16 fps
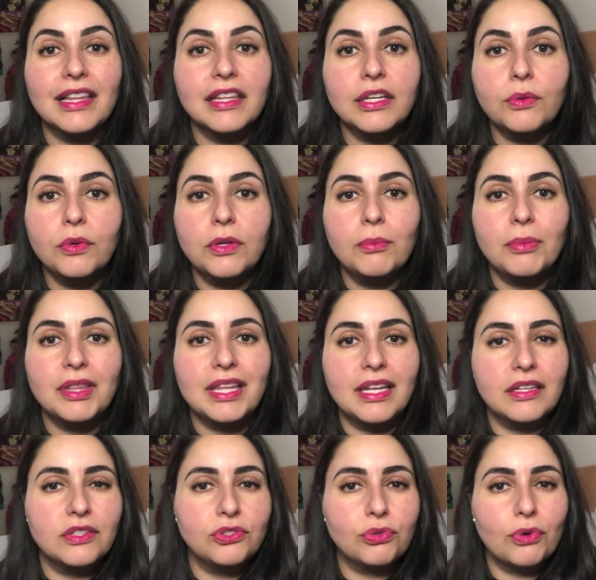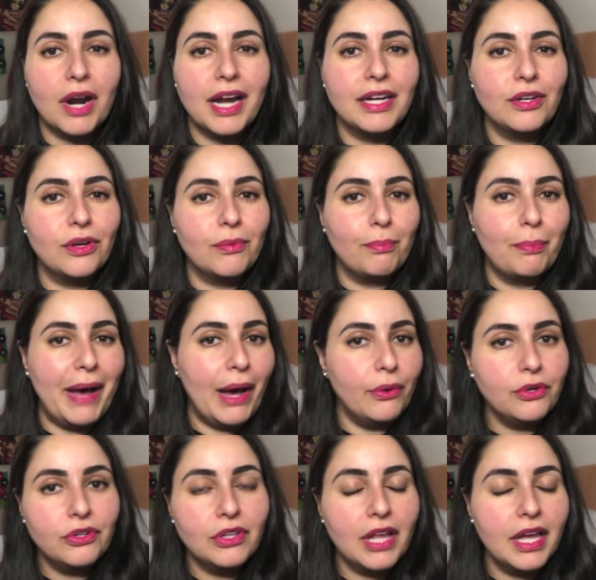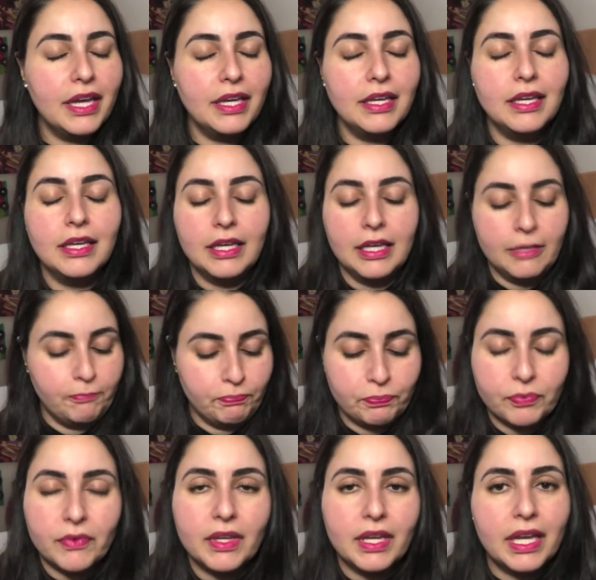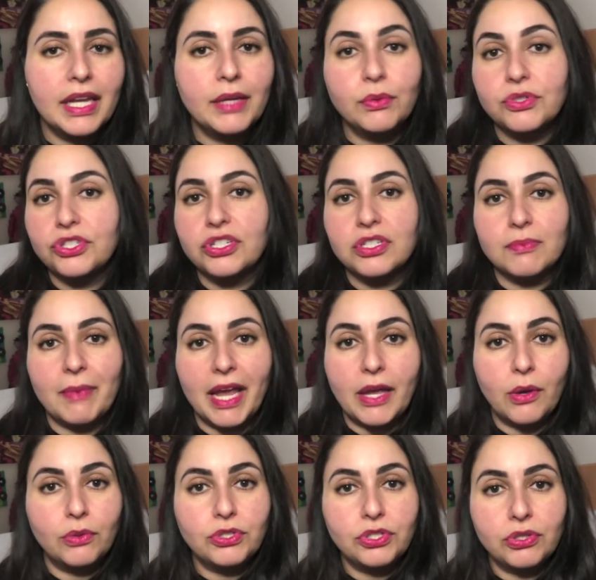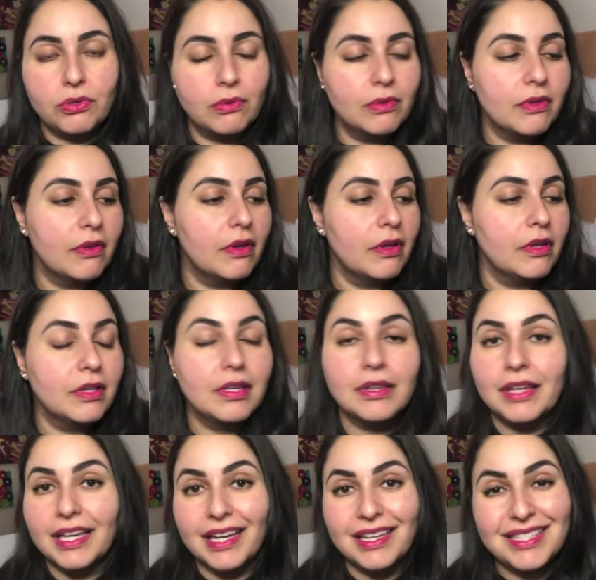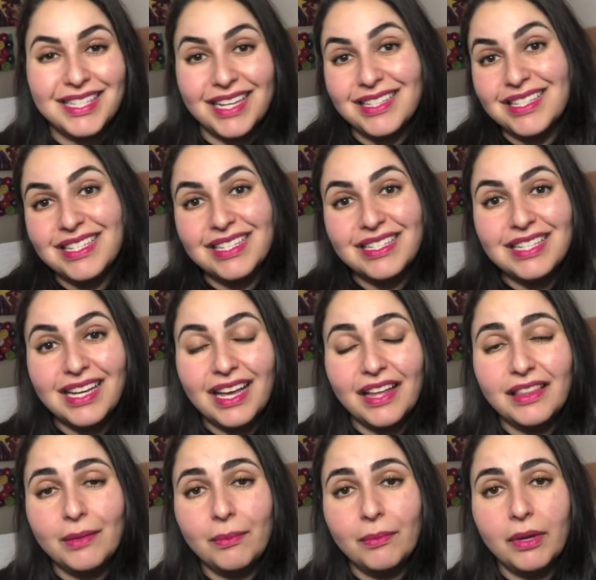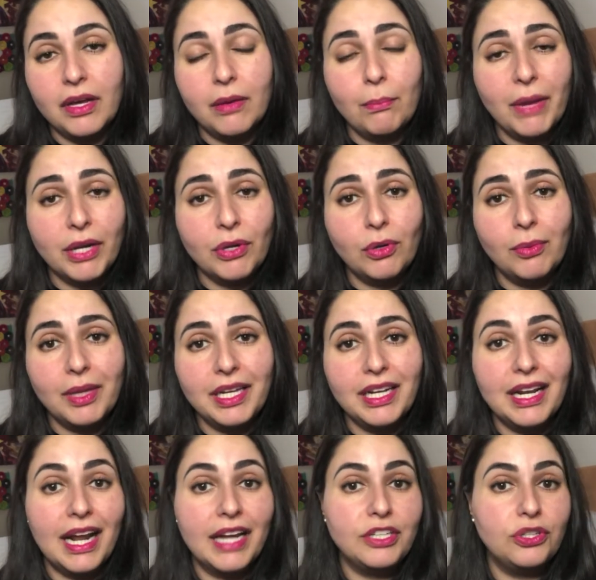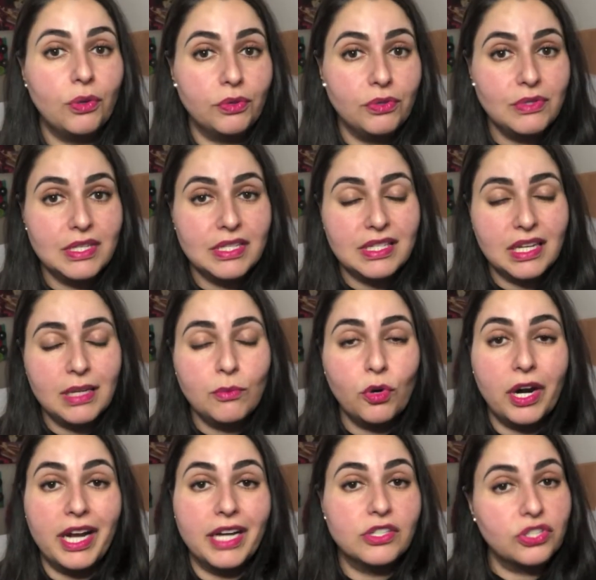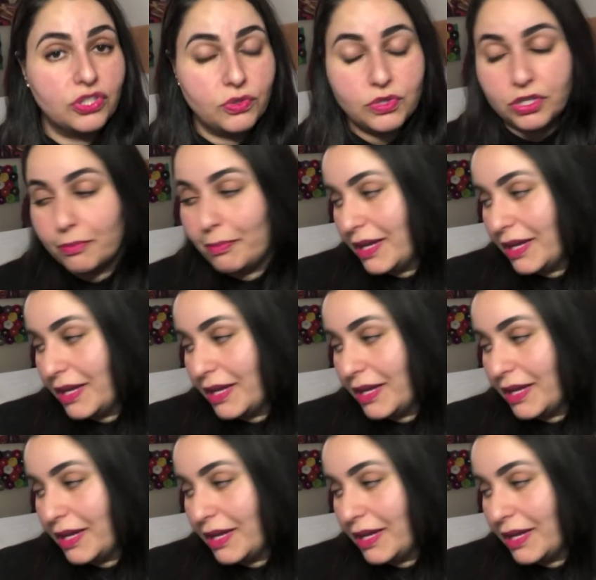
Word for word: a liquid, but then it dried powder-like. It was just my go-to. Like I said, since I got them microbladed, I don't use this anymore. I actually use her